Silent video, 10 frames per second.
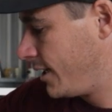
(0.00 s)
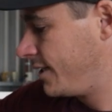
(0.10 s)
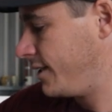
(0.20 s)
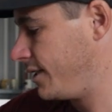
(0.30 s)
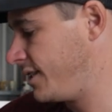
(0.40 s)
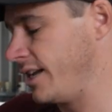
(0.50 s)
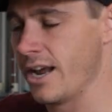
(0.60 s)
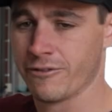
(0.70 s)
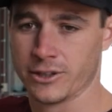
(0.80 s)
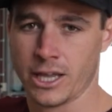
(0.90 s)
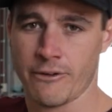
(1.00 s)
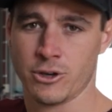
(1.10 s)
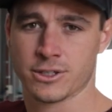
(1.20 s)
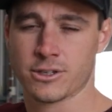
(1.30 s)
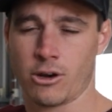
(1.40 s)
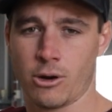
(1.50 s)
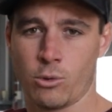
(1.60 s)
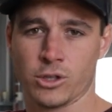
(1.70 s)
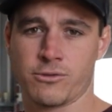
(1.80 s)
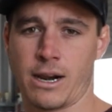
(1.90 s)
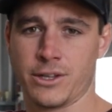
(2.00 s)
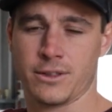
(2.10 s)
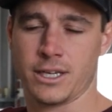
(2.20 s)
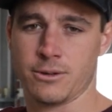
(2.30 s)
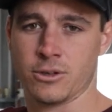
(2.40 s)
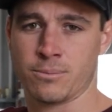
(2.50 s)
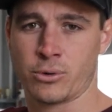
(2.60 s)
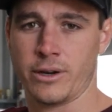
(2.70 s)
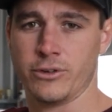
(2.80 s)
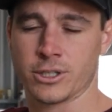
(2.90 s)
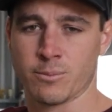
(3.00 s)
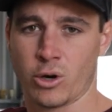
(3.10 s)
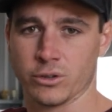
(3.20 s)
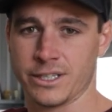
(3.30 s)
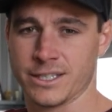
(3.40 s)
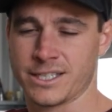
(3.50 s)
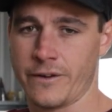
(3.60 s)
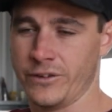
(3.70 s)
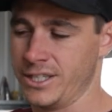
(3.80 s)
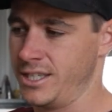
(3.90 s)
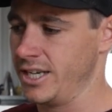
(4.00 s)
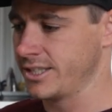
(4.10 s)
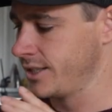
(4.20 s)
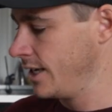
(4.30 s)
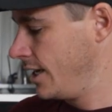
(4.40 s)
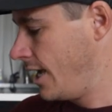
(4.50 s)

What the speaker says: This is the CF11, so I was running the previous model in the 76.